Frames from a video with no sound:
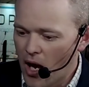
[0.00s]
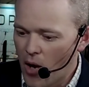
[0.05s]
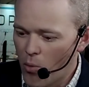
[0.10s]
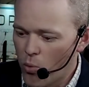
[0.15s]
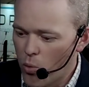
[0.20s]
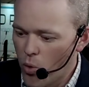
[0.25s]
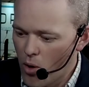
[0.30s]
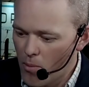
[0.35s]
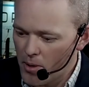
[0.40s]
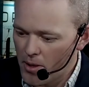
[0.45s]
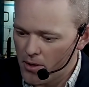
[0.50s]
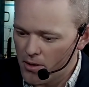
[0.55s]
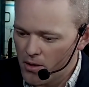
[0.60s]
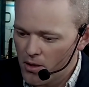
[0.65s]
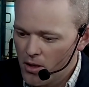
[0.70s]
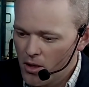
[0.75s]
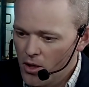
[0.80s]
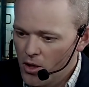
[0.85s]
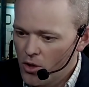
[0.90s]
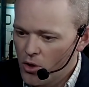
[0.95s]
a woman
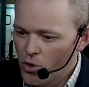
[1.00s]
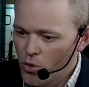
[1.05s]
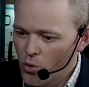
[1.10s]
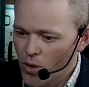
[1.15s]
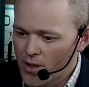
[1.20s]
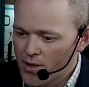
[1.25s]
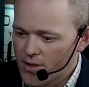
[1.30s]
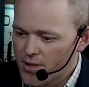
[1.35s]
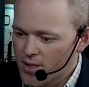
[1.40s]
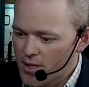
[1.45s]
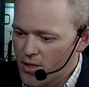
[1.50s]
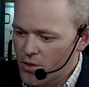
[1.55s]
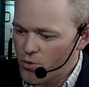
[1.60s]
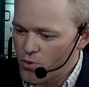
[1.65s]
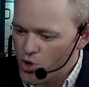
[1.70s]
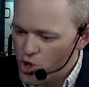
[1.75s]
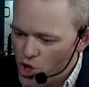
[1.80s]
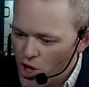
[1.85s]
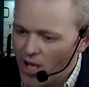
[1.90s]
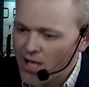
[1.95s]
who was who
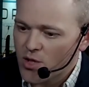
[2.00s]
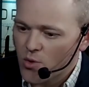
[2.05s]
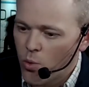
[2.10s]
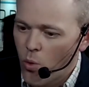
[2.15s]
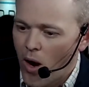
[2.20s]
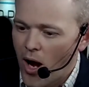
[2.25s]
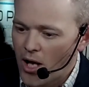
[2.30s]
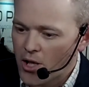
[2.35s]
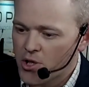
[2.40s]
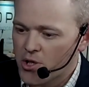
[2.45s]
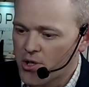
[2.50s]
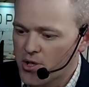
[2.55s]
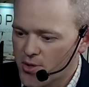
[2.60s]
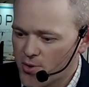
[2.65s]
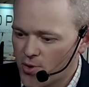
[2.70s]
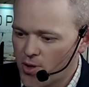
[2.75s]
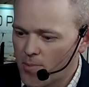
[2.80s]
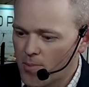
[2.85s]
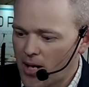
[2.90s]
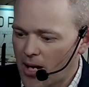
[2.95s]
just watched the
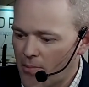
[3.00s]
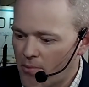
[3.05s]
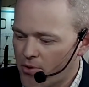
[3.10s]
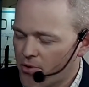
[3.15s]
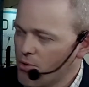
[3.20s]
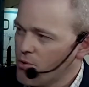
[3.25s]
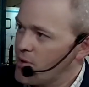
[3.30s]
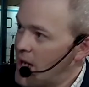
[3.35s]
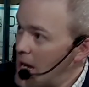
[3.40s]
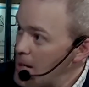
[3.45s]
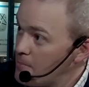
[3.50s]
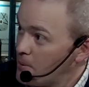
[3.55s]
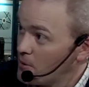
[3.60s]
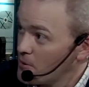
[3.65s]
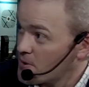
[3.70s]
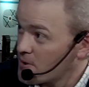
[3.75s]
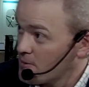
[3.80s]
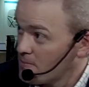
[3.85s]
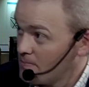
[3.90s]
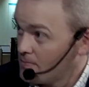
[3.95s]
storm come through
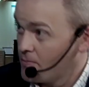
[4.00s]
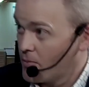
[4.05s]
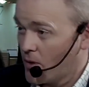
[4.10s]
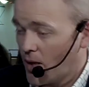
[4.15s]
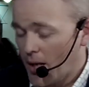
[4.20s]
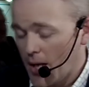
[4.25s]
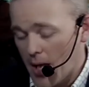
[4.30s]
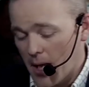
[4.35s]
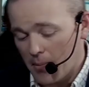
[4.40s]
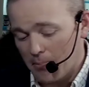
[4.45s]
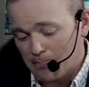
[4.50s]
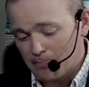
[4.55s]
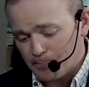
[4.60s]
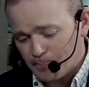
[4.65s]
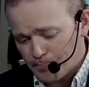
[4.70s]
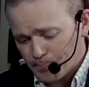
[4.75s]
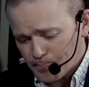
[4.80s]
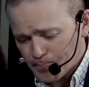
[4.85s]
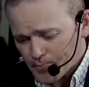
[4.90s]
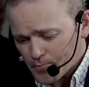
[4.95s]
Naples and
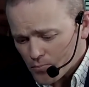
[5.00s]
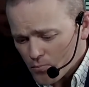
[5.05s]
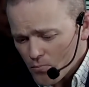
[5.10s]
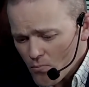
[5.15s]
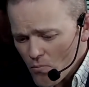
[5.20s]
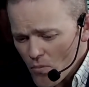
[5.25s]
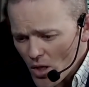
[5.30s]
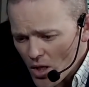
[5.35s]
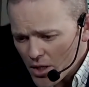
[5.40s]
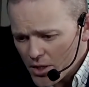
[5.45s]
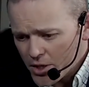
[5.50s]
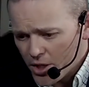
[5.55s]
you